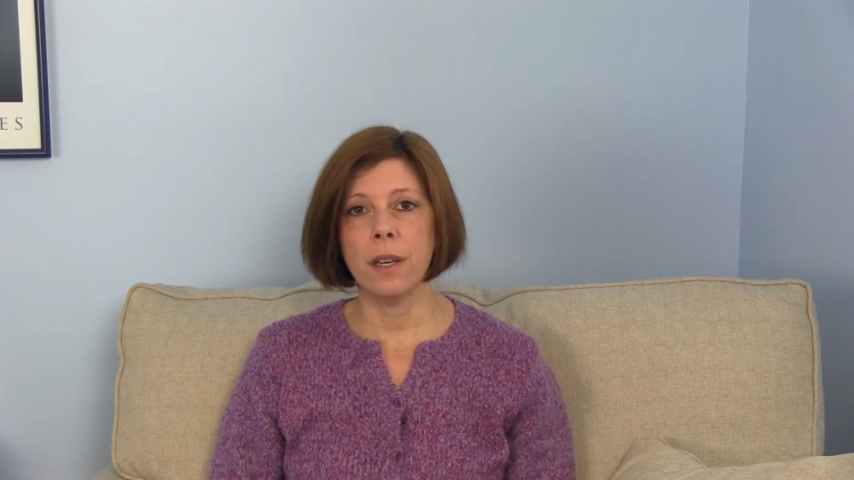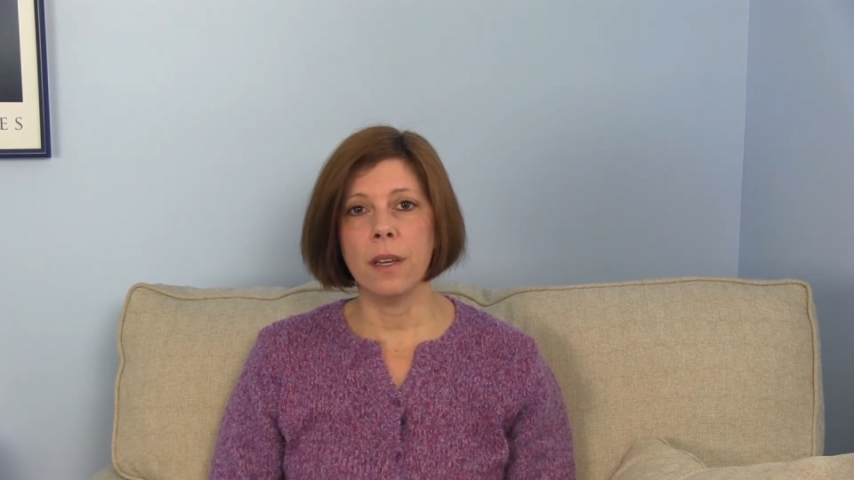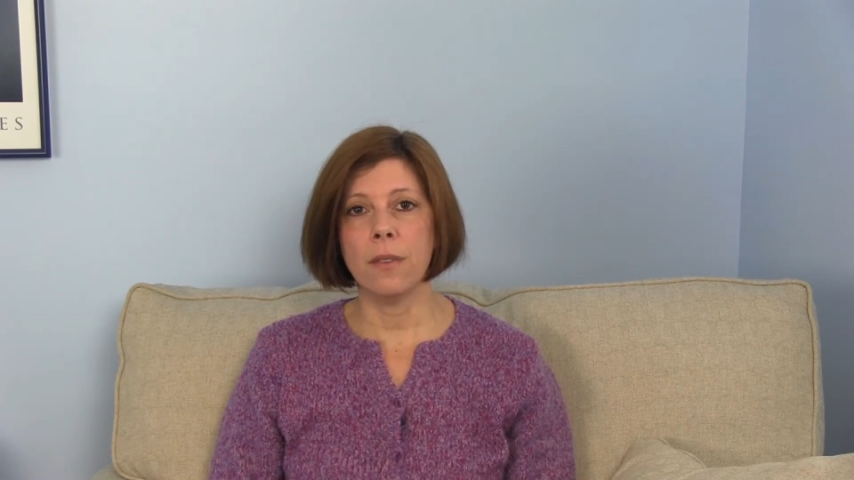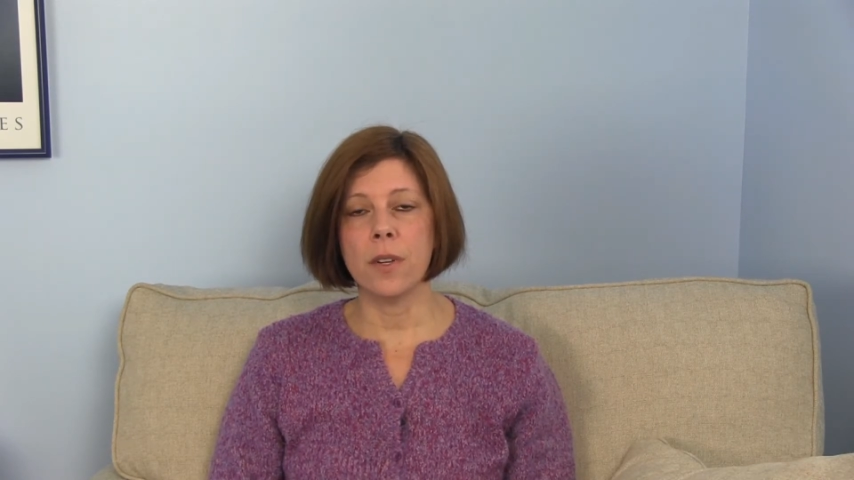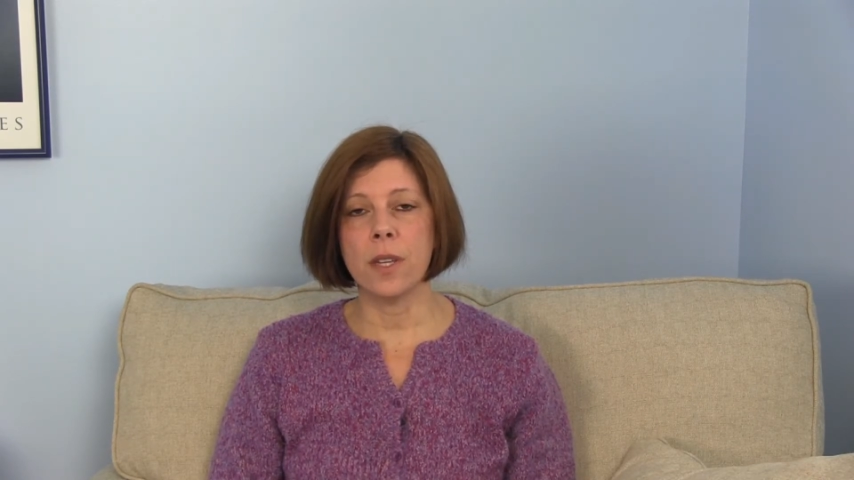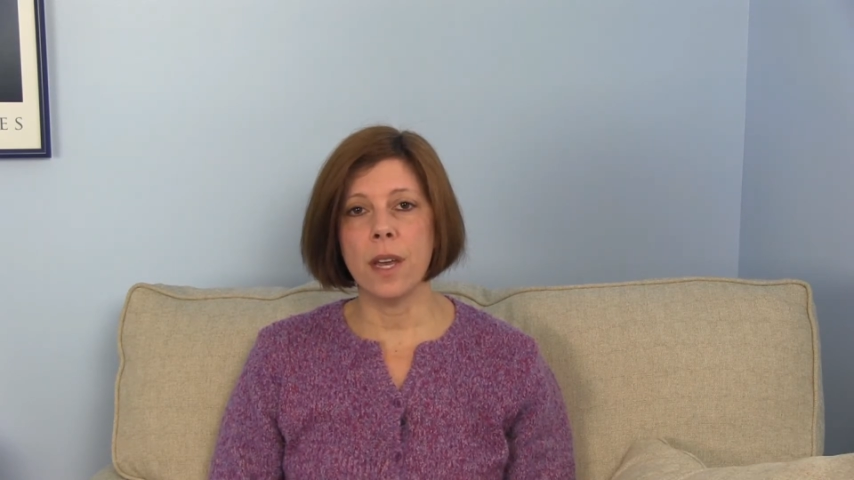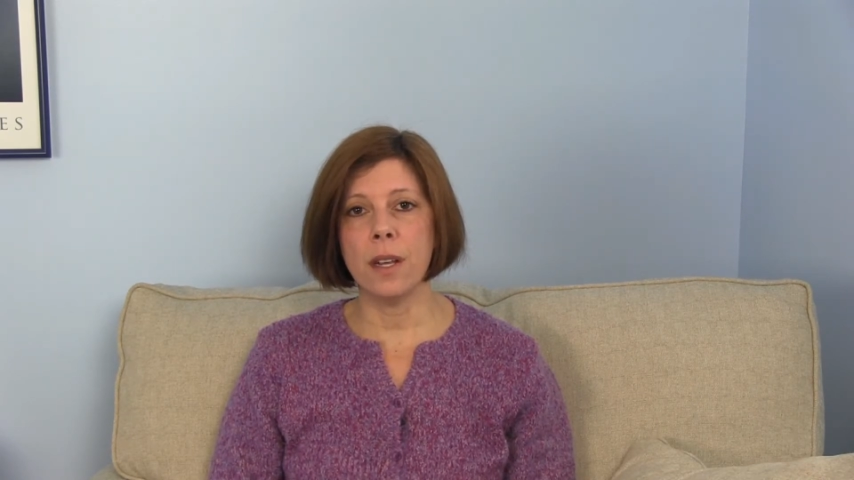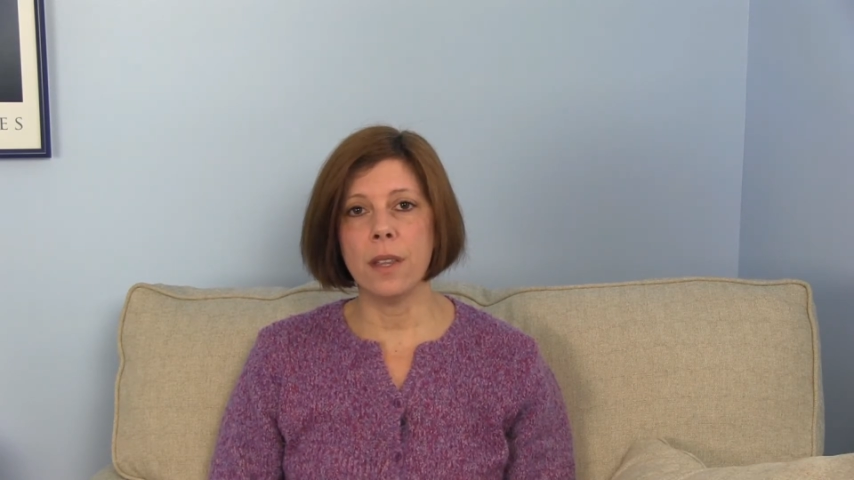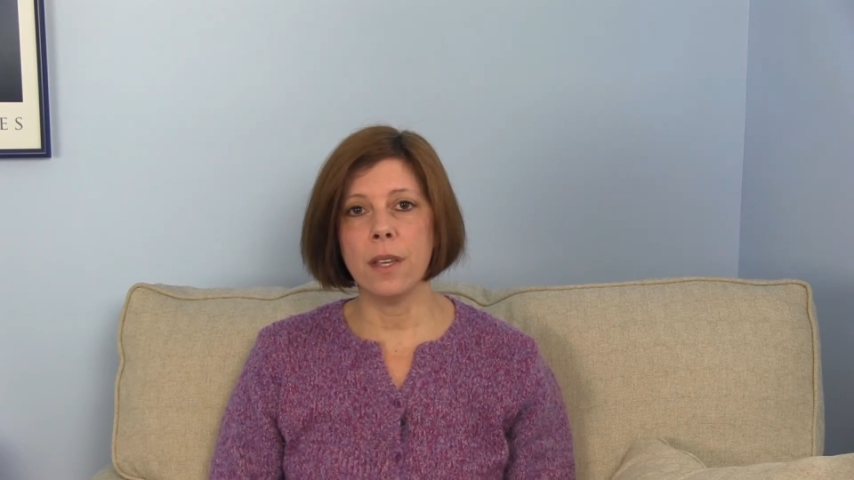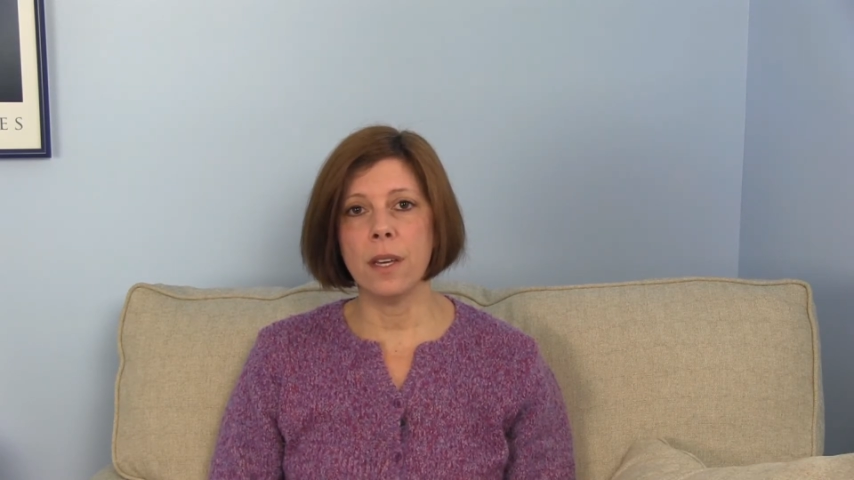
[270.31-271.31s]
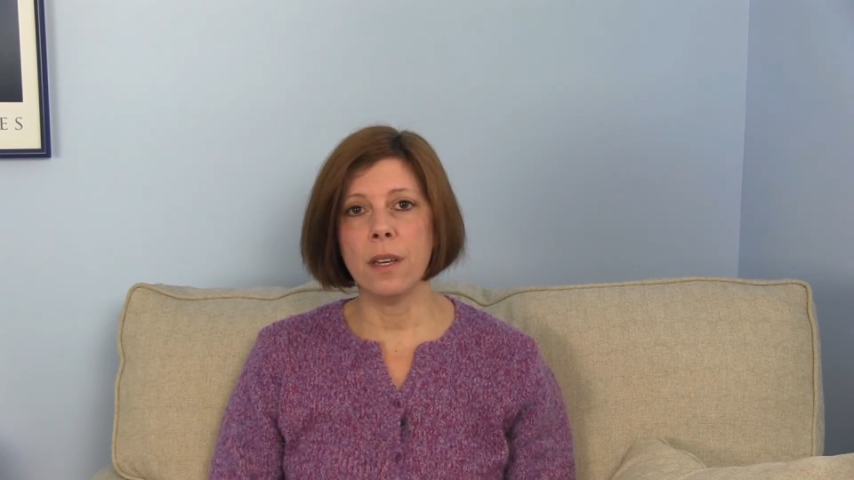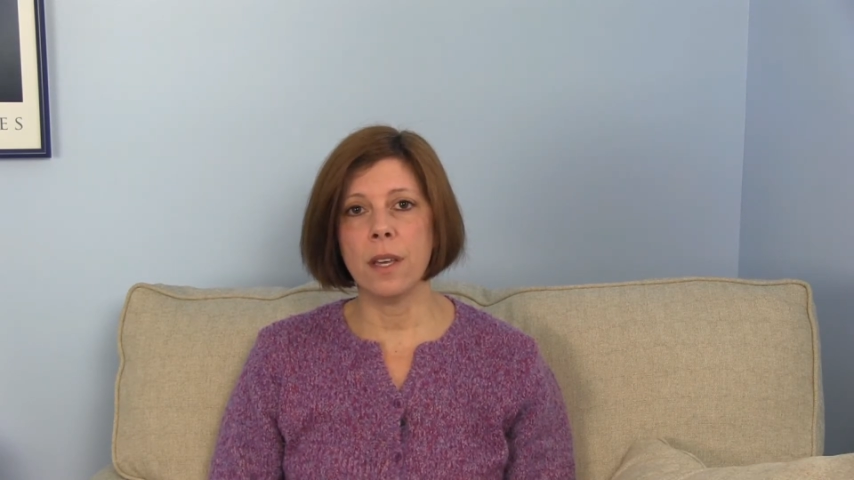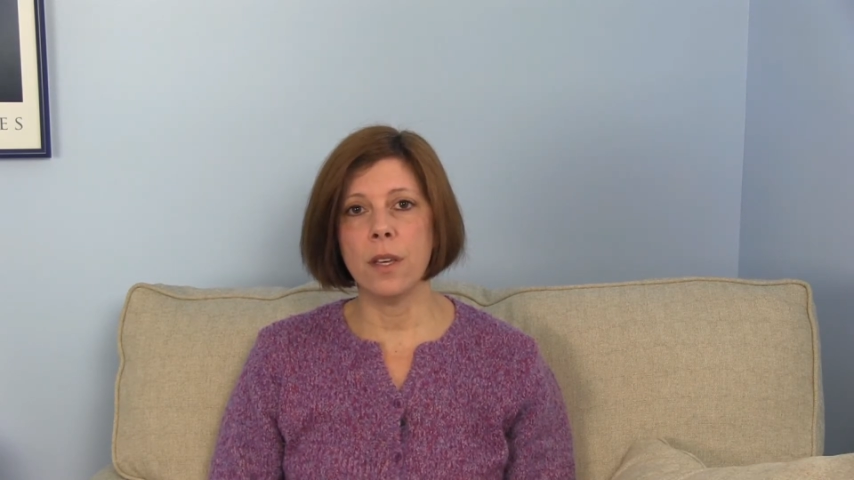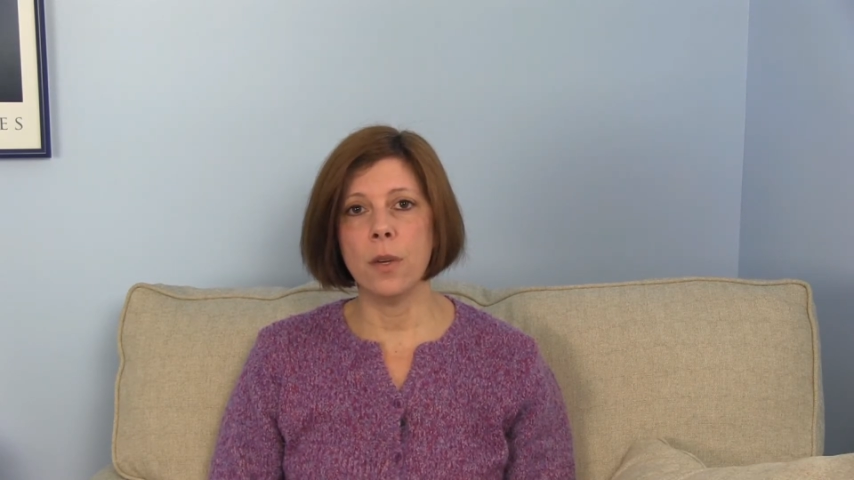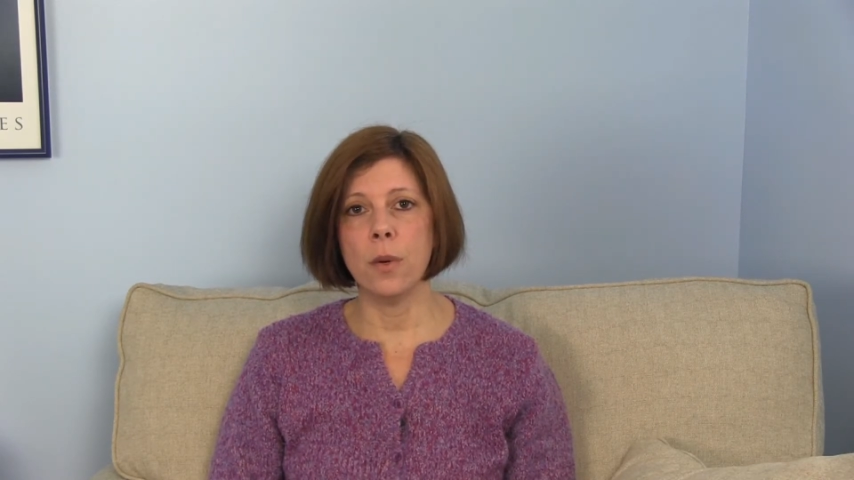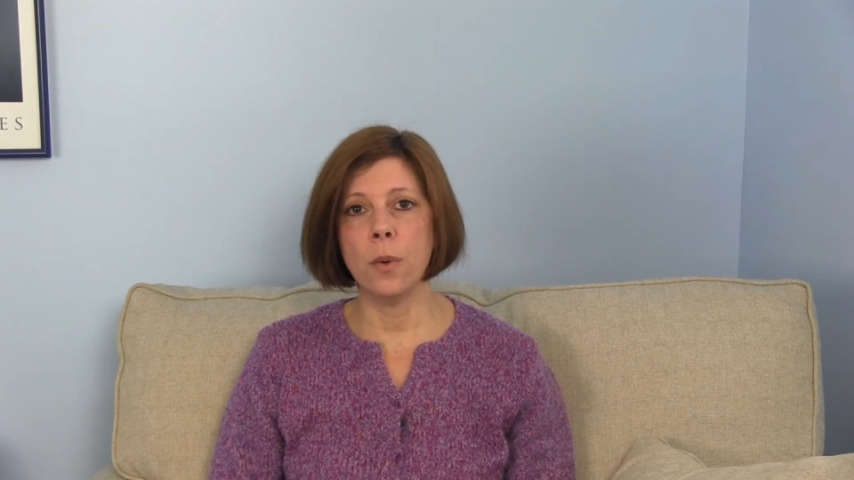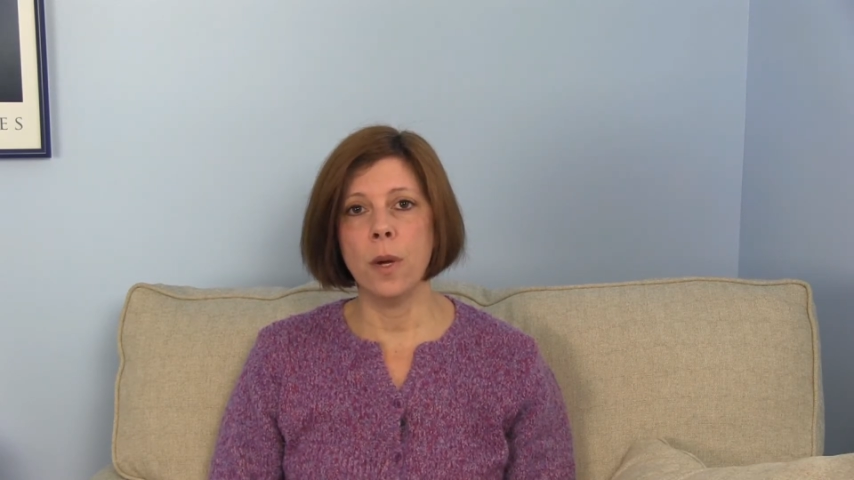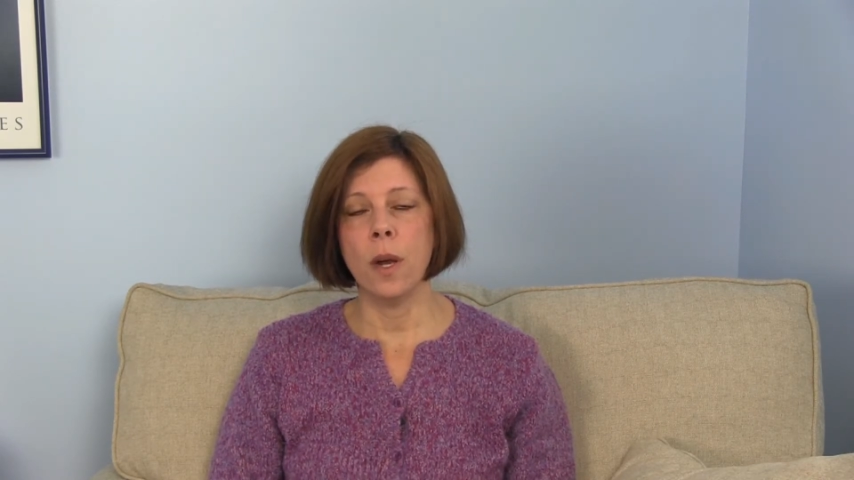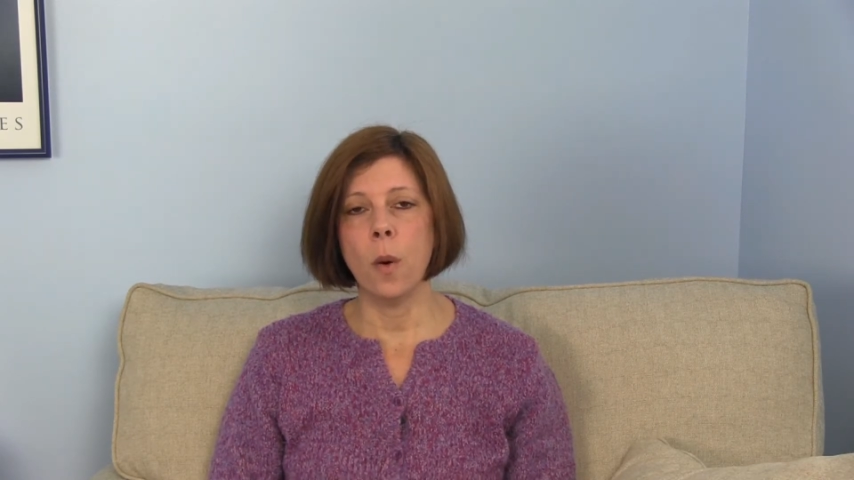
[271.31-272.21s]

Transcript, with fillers: if there's anything that you